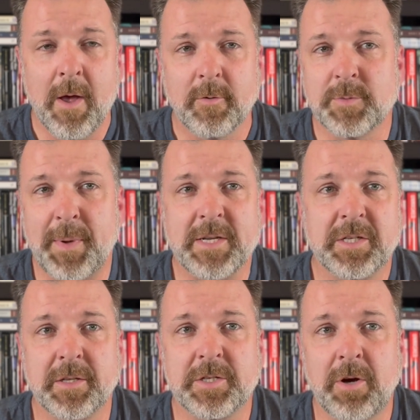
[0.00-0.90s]
was
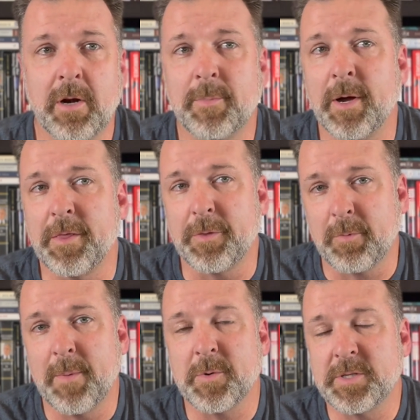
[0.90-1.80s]
basically started by the
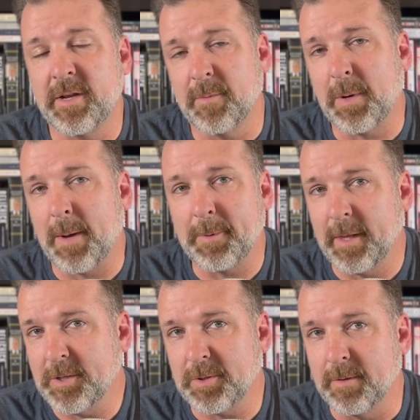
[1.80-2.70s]
3% of the
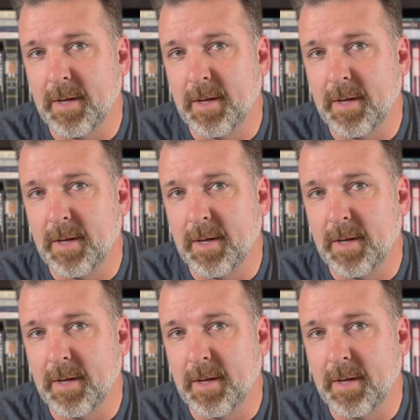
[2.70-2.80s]
population.